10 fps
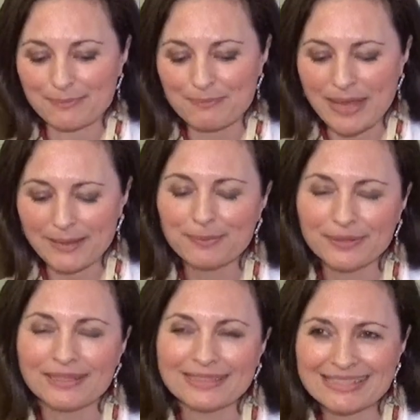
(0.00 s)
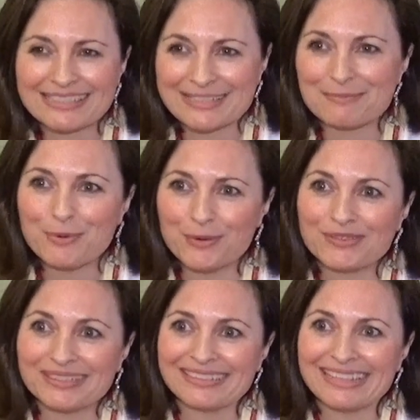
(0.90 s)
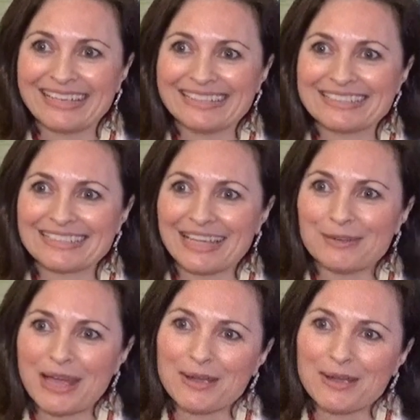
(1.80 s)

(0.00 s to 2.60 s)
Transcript: paper is still important, and I,